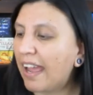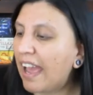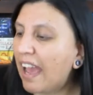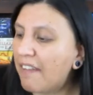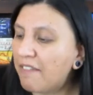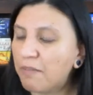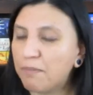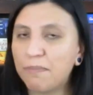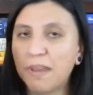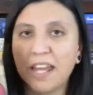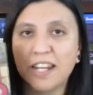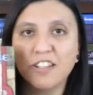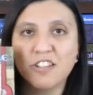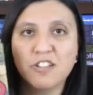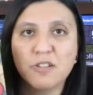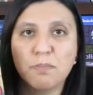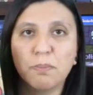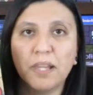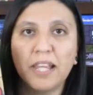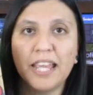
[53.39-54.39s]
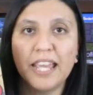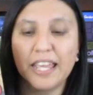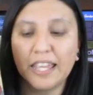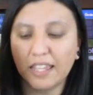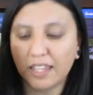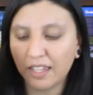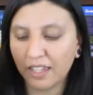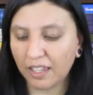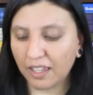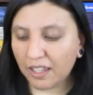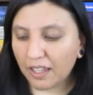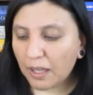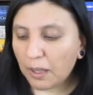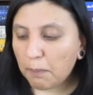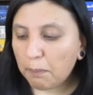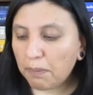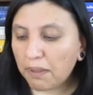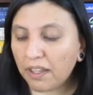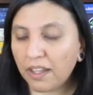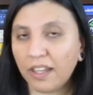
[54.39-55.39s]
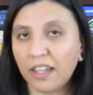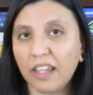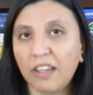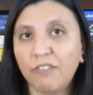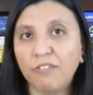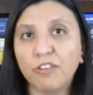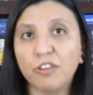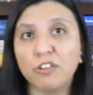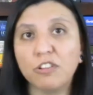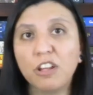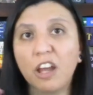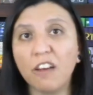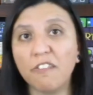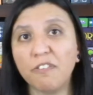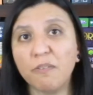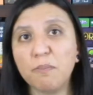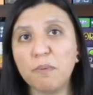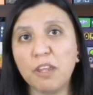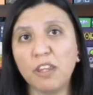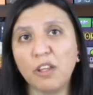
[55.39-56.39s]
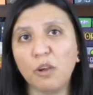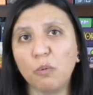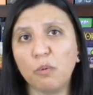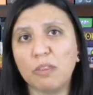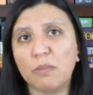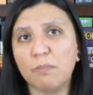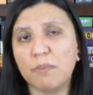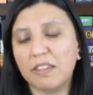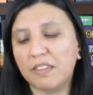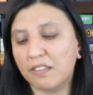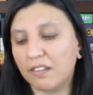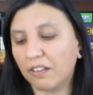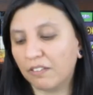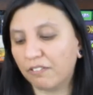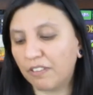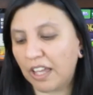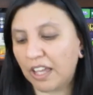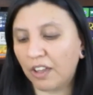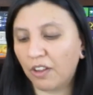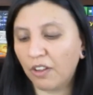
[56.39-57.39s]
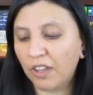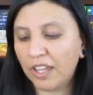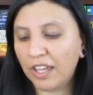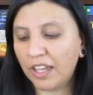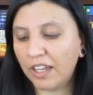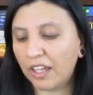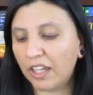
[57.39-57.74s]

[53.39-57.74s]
I haven't managed to play it. But if you're not familiar with Mystic Vale,